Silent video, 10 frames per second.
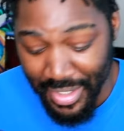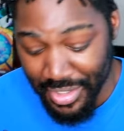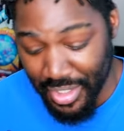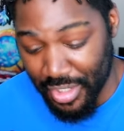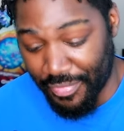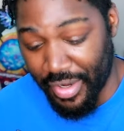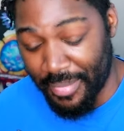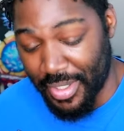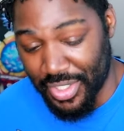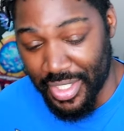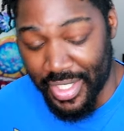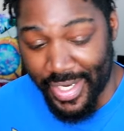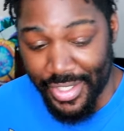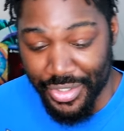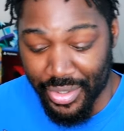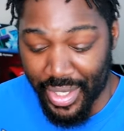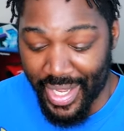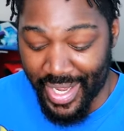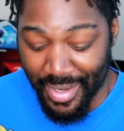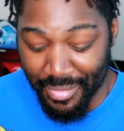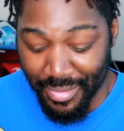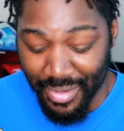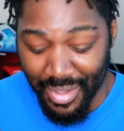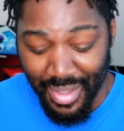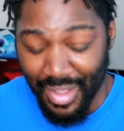She's very much in danger, and